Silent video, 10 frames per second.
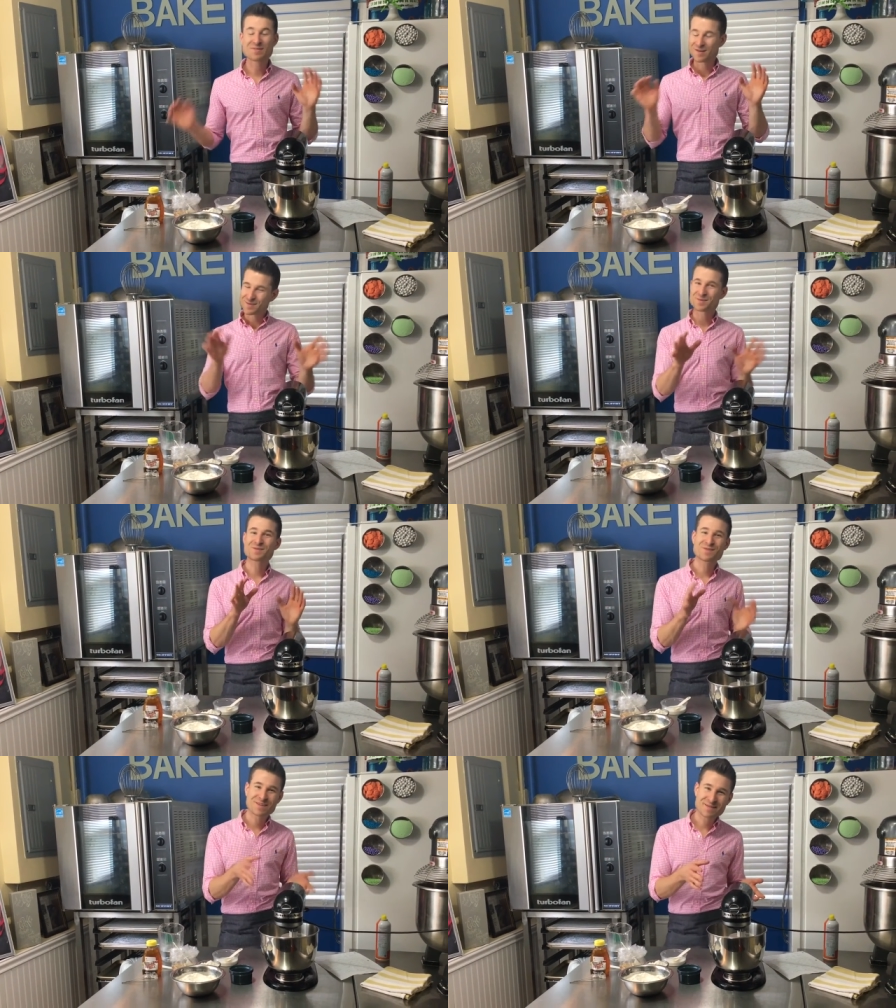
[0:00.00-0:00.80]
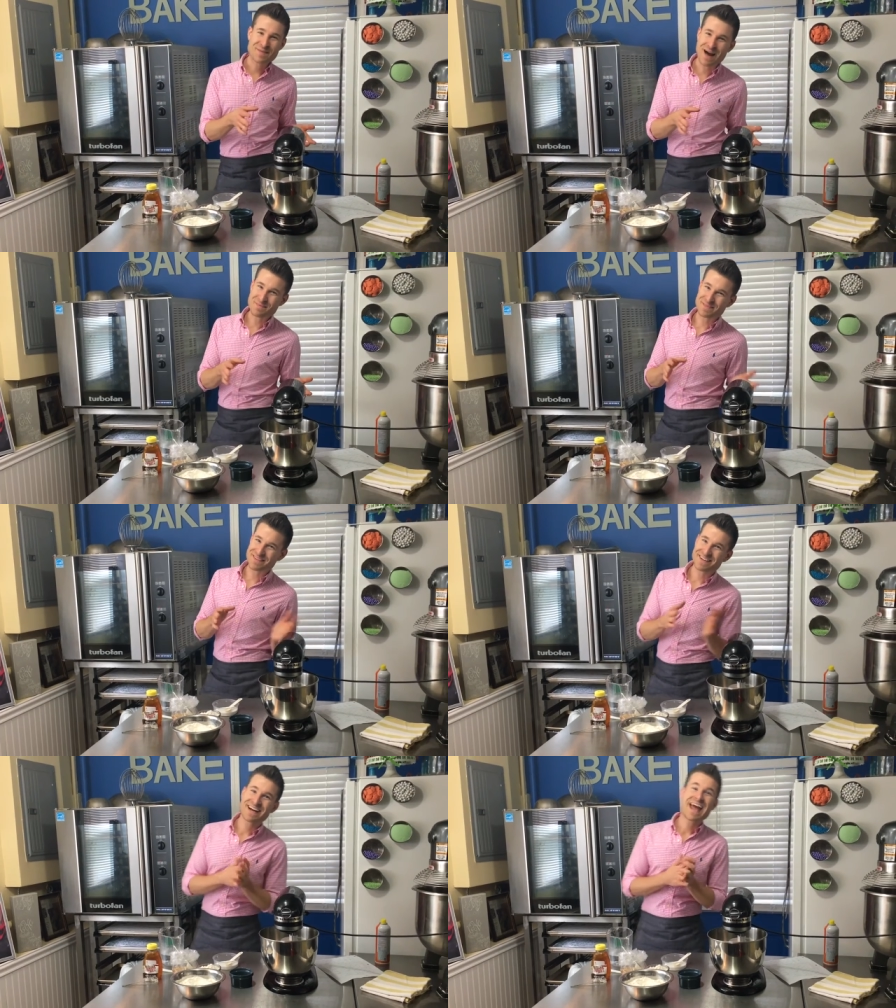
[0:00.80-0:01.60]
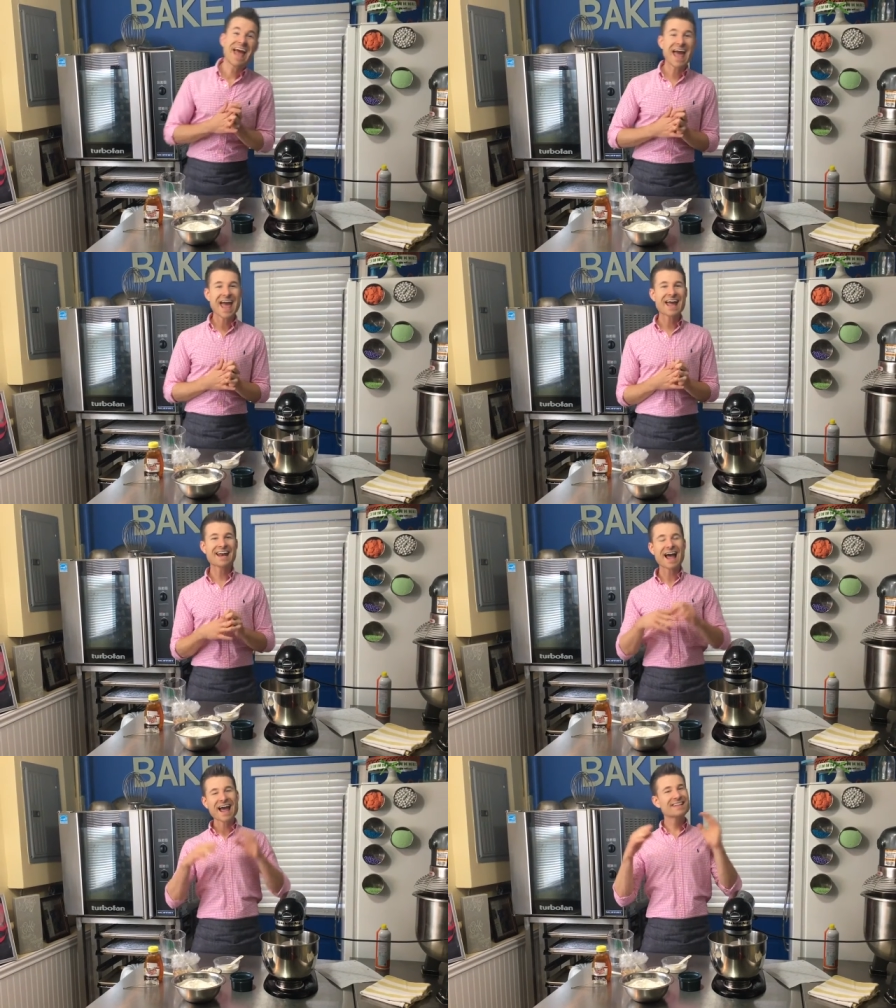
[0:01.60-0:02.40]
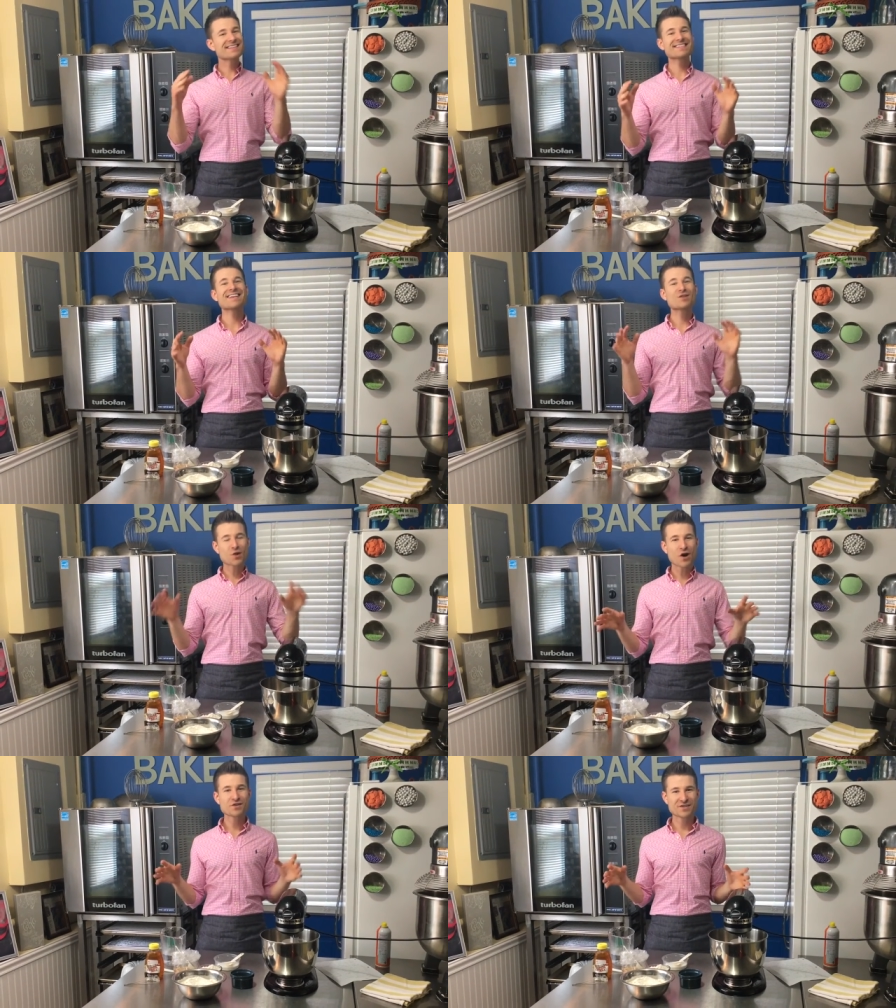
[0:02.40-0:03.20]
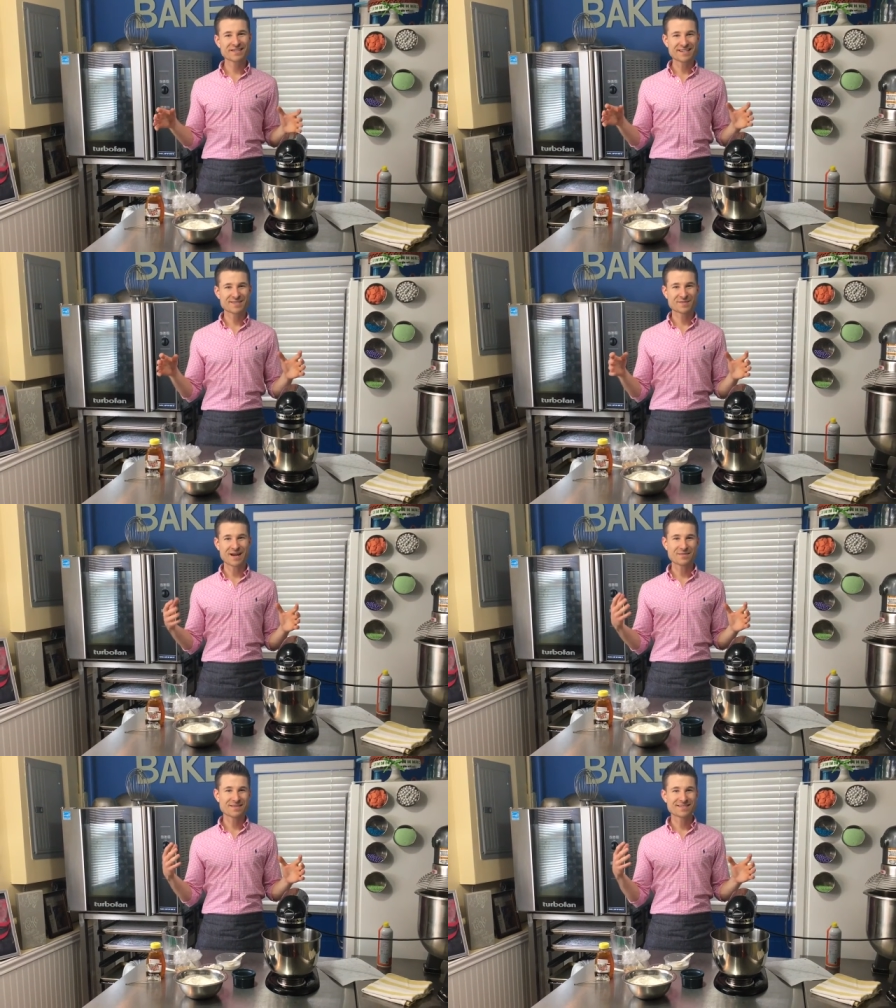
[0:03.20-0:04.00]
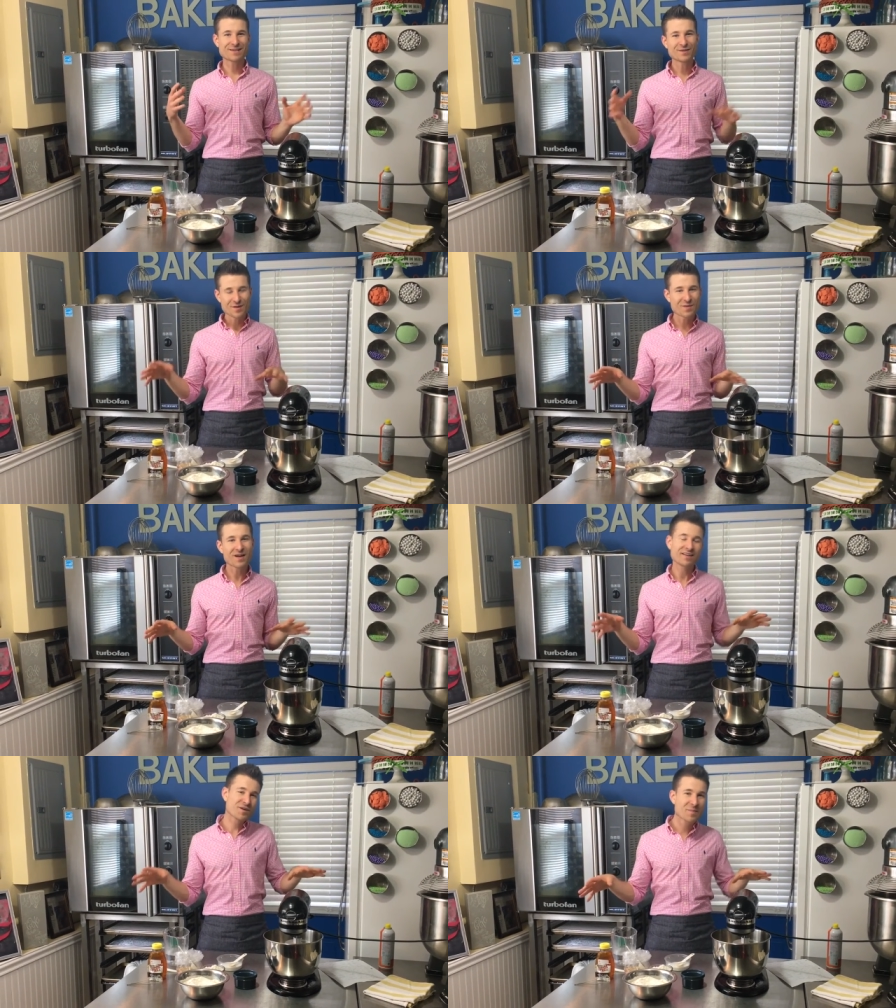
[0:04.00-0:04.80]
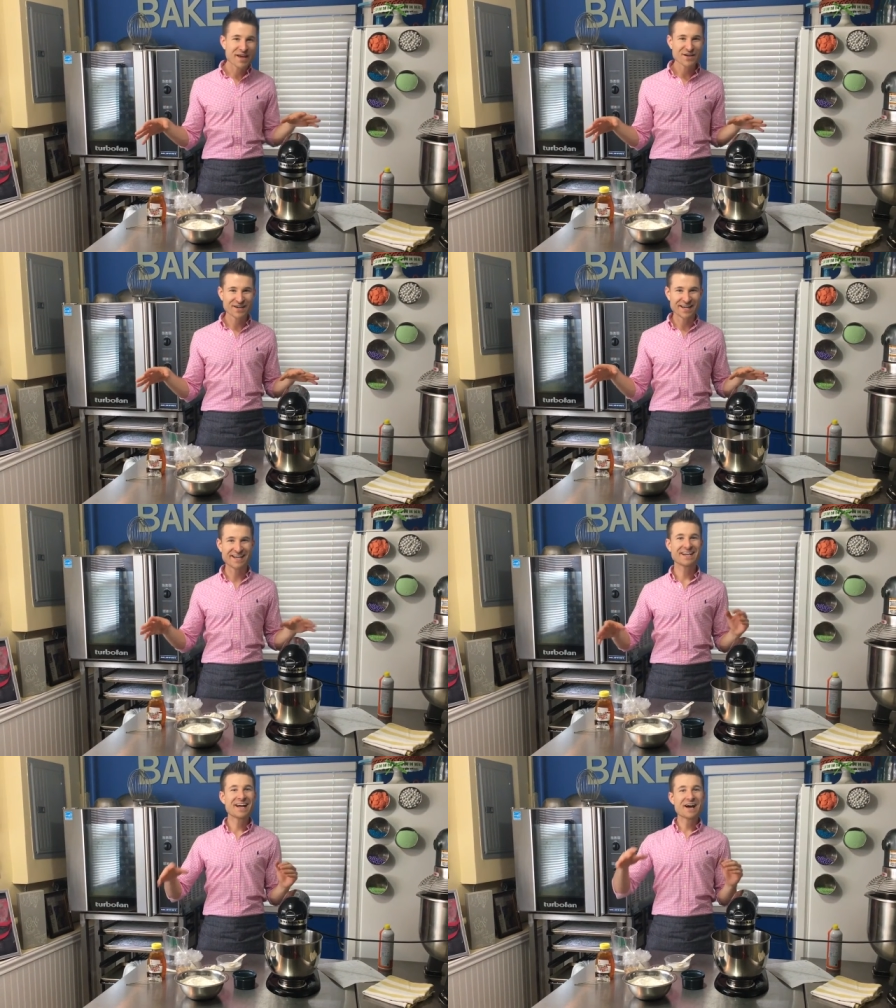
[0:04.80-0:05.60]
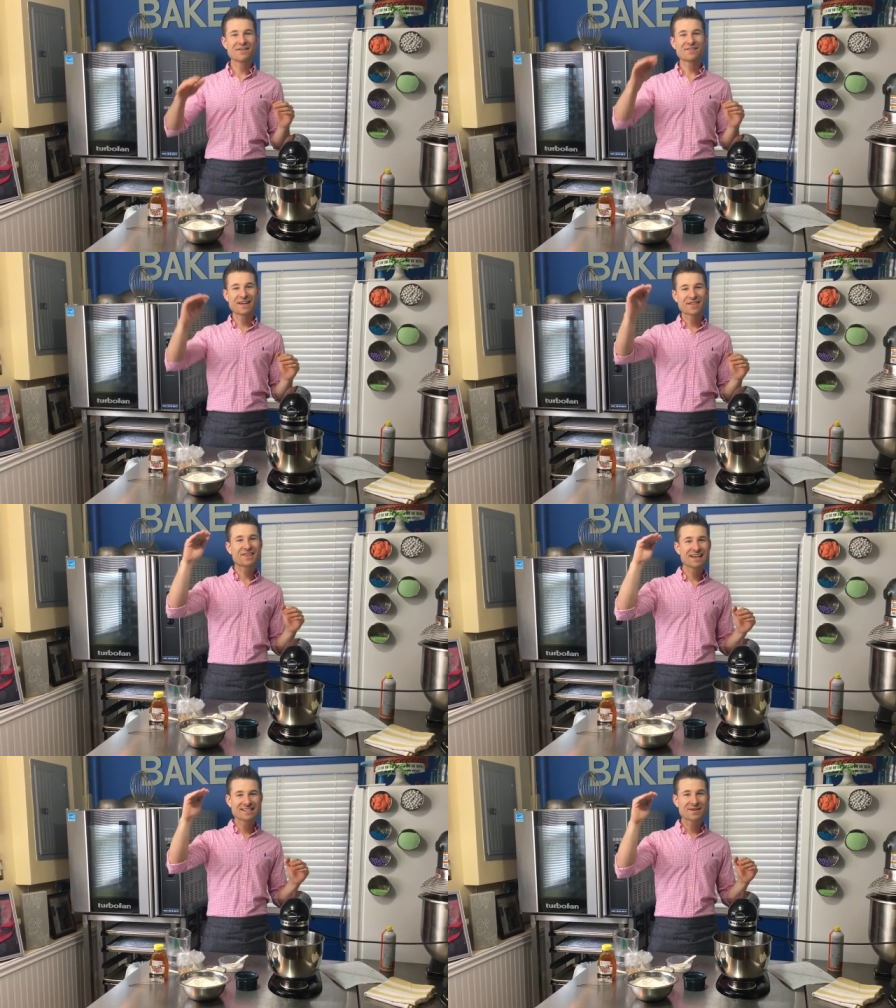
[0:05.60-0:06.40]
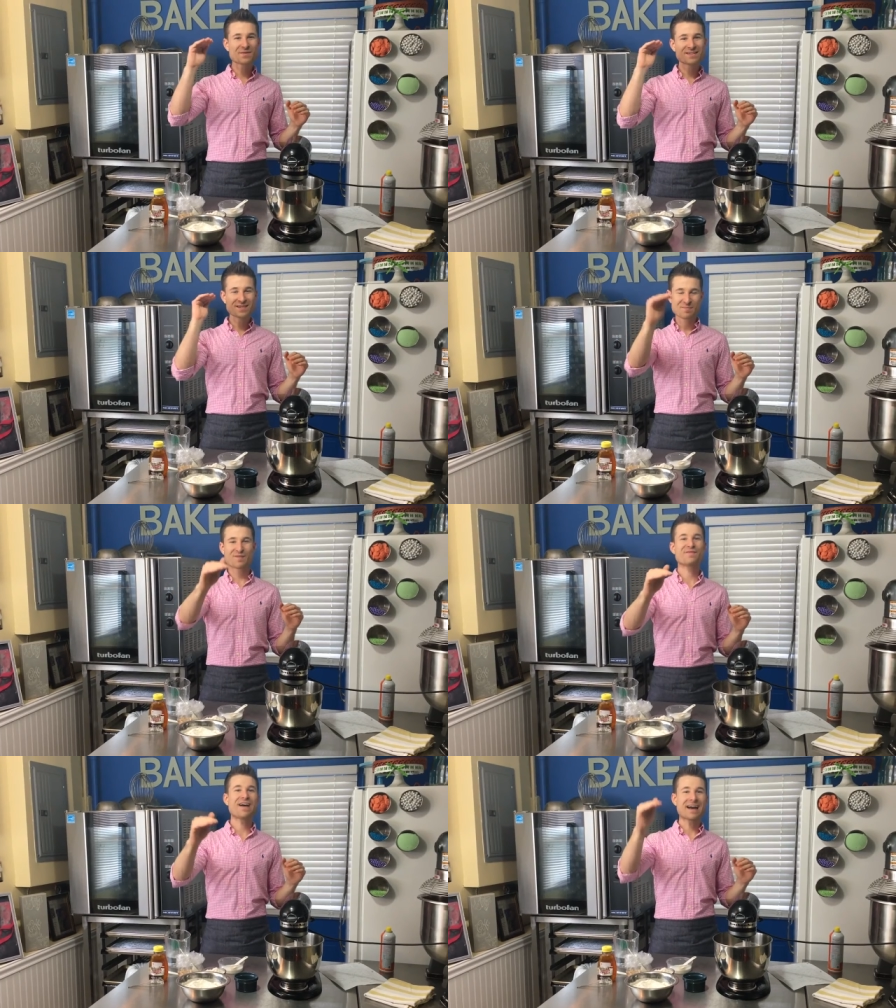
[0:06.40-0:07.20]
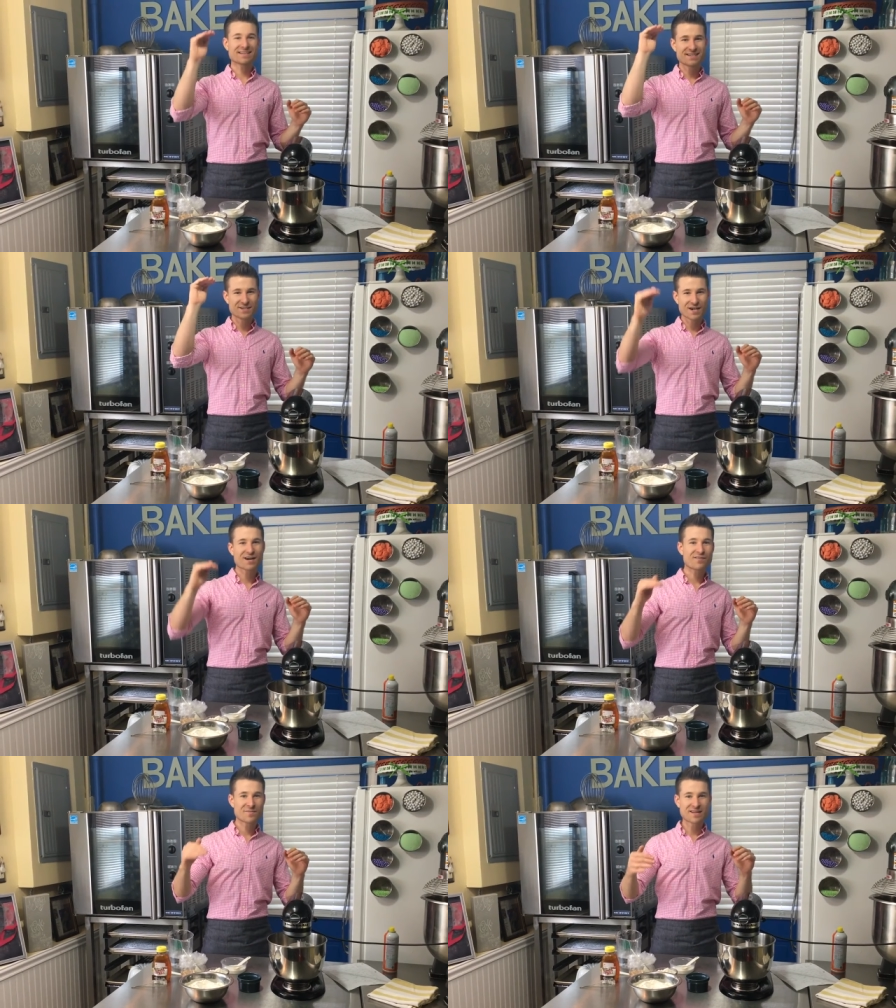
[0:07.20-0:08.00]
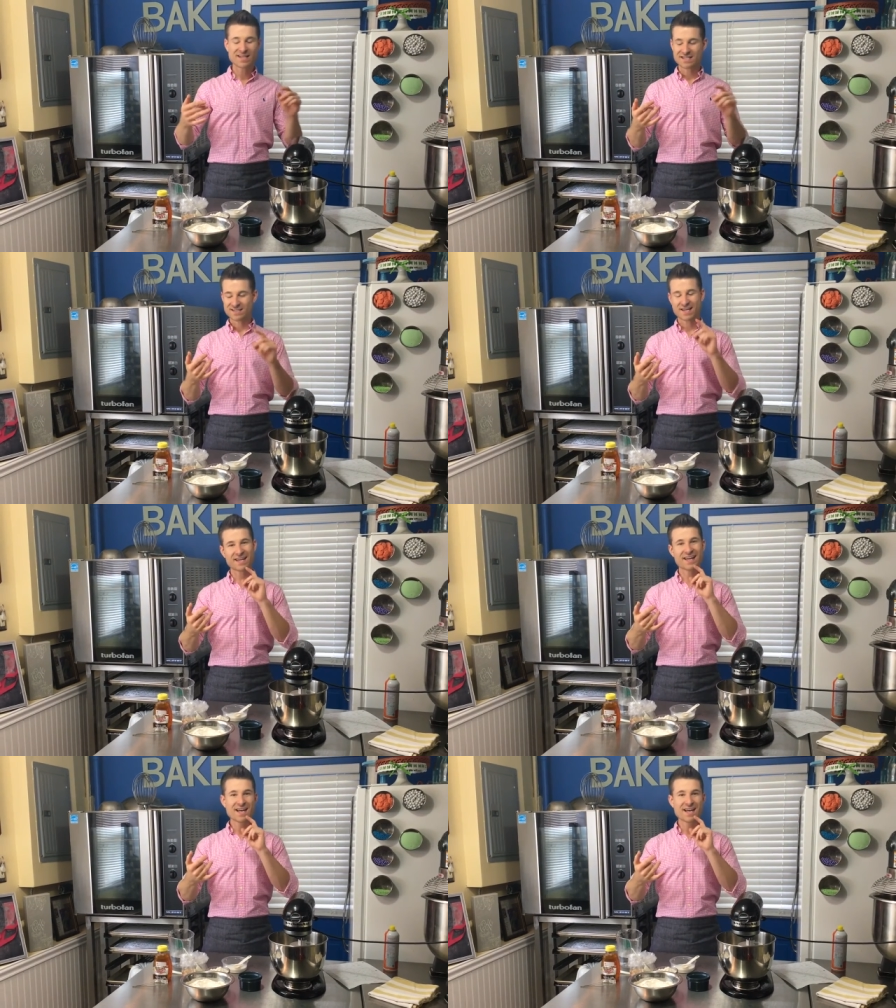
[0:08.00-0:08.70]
pretzels are really popular, and I had this like laundry list when I was a little a little baker kid of like things I wanted to perfect and check off my list, like